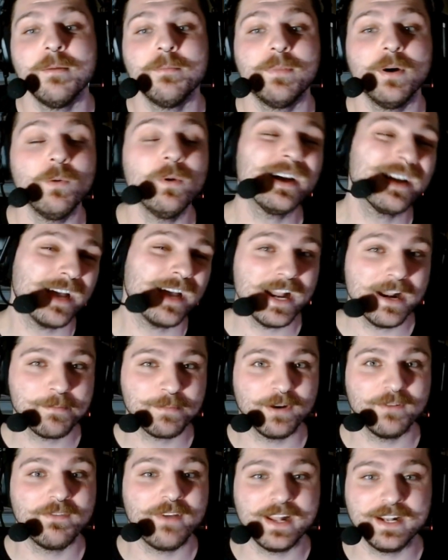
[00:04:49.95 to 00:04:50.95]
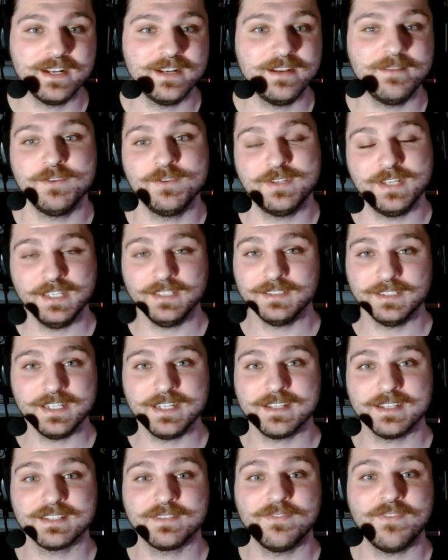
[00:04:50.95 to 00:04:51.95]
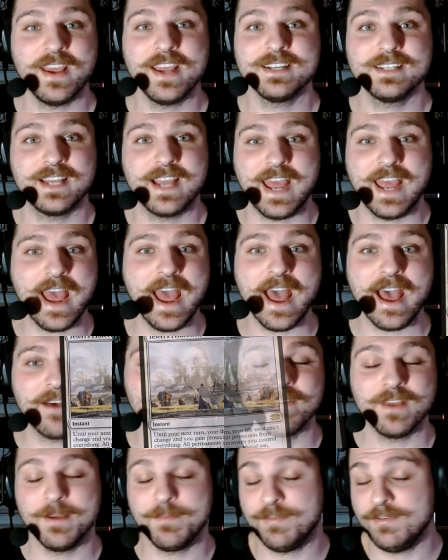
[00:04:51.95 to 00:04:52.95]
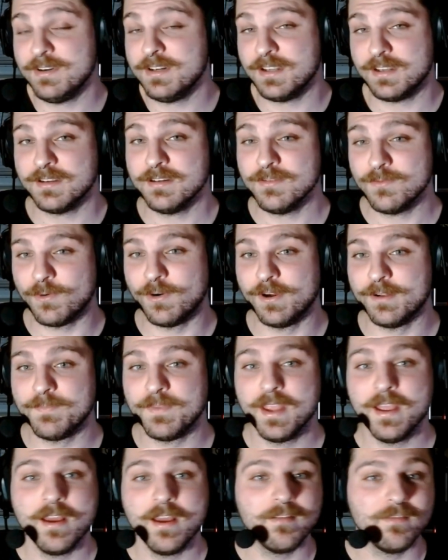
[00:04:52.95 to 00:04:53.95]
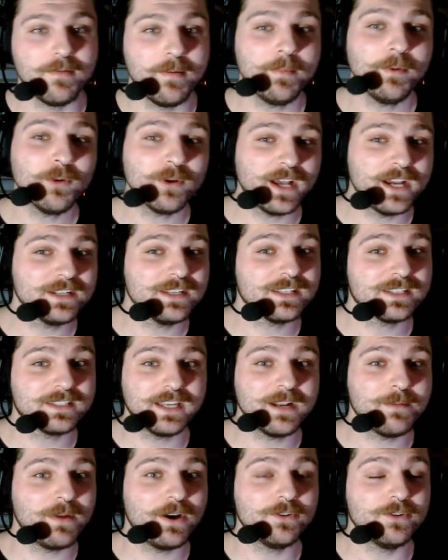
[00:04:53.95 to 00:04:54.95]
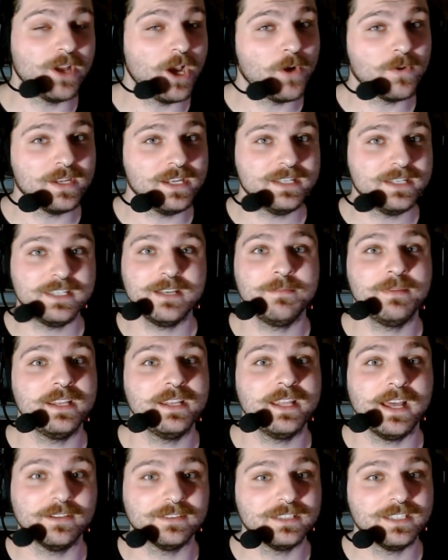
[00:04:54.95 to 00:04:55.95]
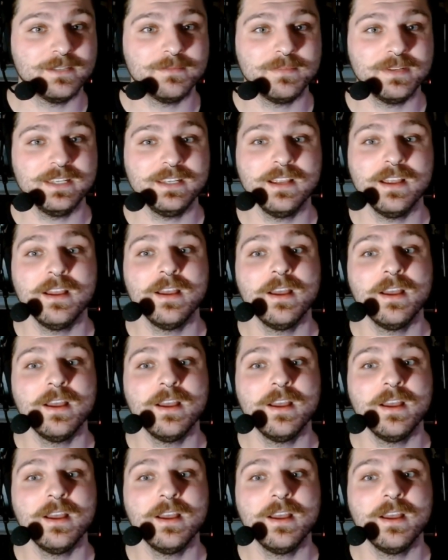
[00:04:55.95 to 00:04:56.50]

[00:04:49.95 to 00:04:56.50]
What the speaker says: But what kind of preventative utility does phasing have? A pretty good one. Remember what I just said about no ETB/LTB?